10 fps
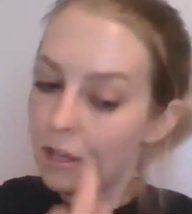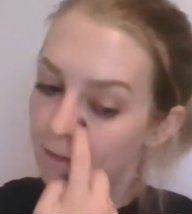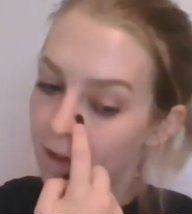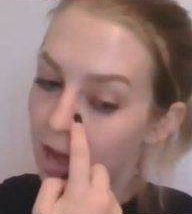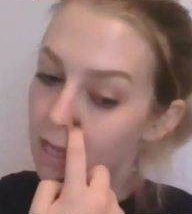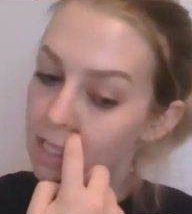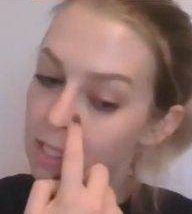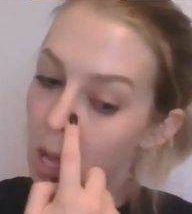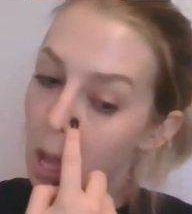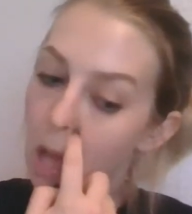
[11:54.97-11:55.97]
If I
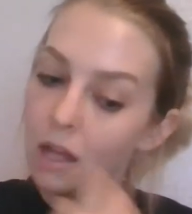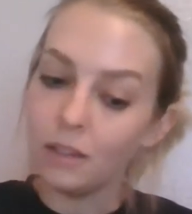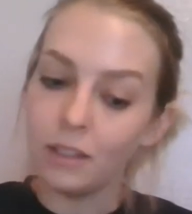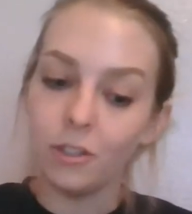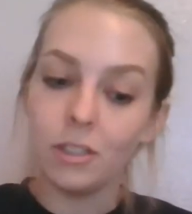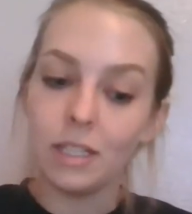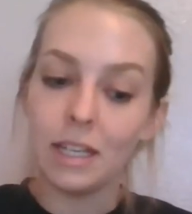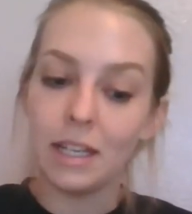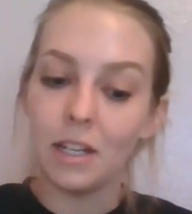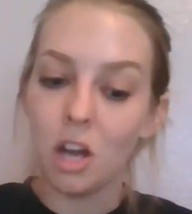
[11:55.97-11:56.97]
saw a little
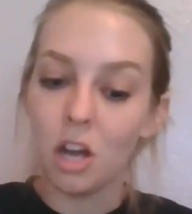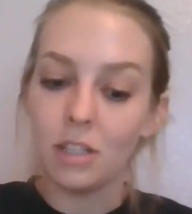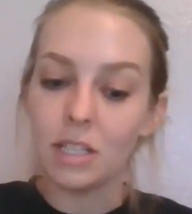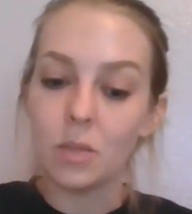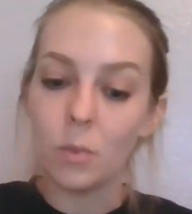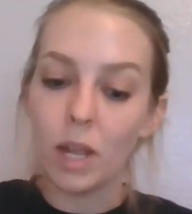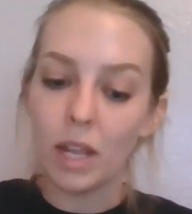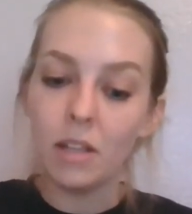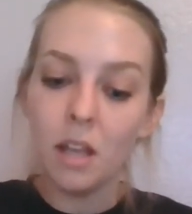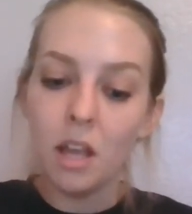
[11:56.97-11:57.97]
kid on a
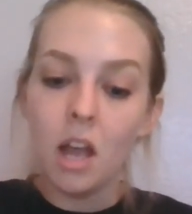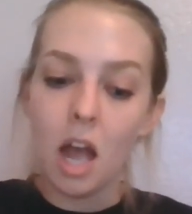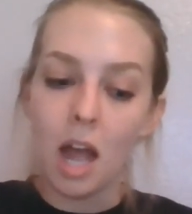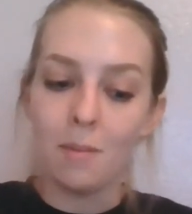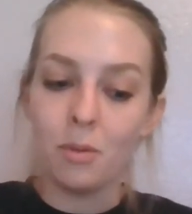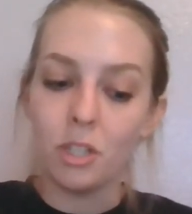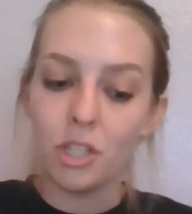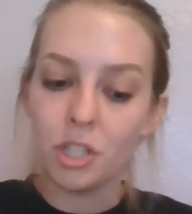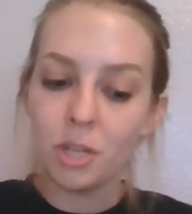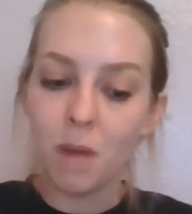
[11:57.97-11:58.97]
swing, I
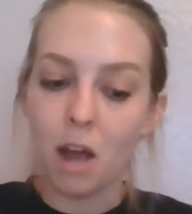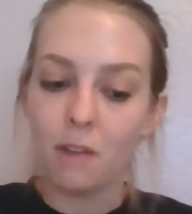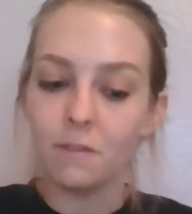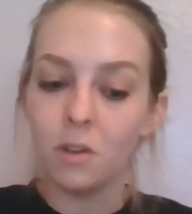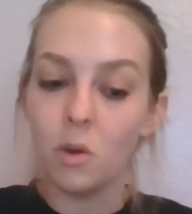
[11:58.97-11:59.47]
pushed him off,